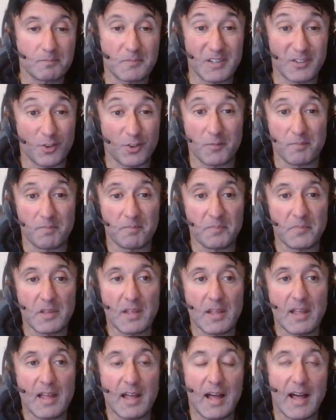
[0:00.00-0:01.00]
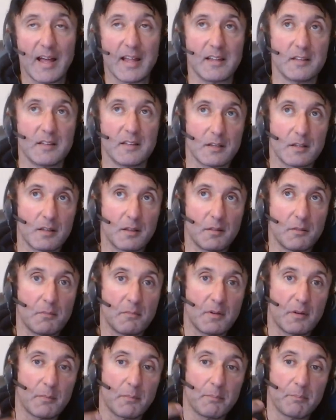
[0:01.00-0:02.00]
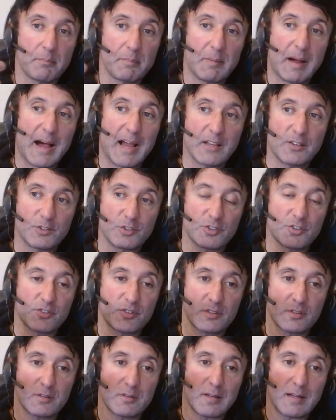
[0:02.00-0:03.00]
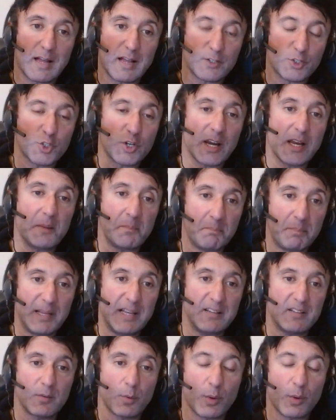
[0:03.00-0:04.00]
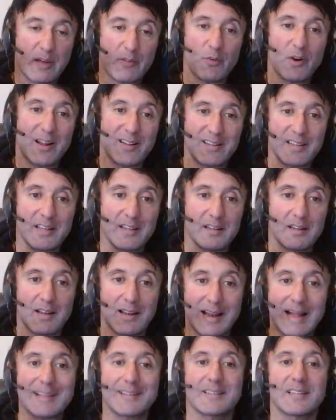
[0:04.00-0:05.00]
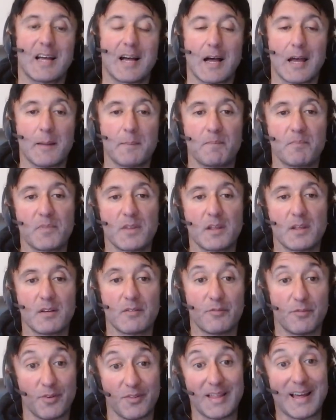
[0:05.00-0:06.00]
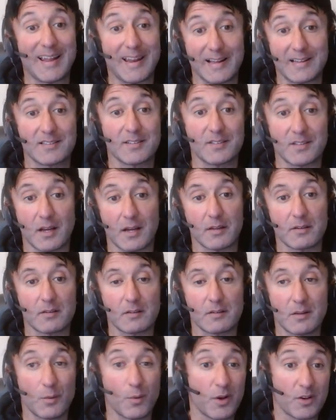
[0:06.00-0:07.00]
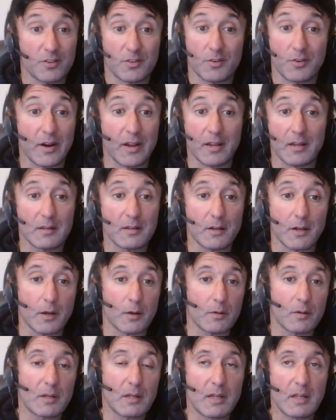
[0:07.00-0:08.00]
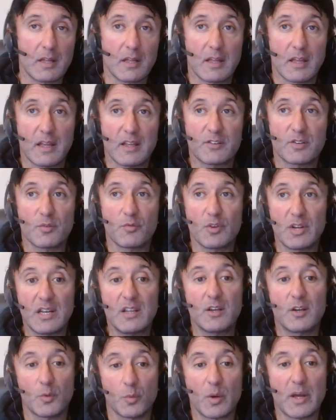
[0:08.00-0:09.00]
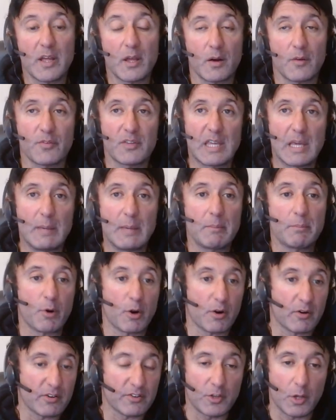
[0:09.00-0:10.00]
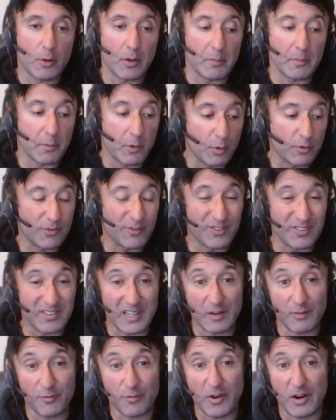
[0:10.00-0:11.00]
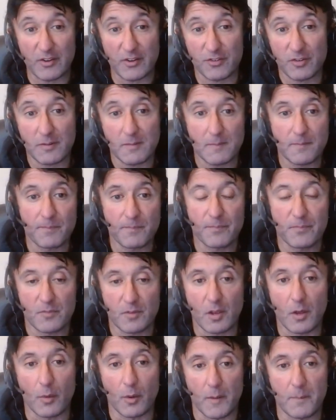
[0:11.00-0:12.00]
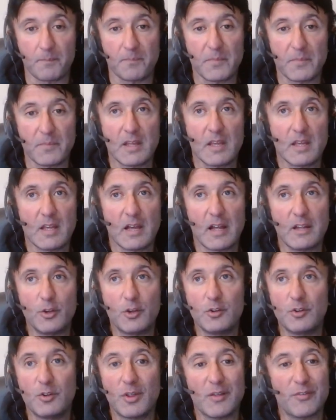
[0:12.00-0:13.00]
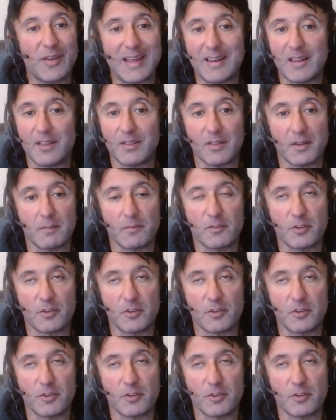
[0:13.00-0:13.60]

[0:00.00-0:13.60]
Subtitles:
It's good. And I try and beat whatever I did last time for that exercise. It works great, you know. It's a really good way of keeping progress going, but also staying fresh. So, and you can do that for anything.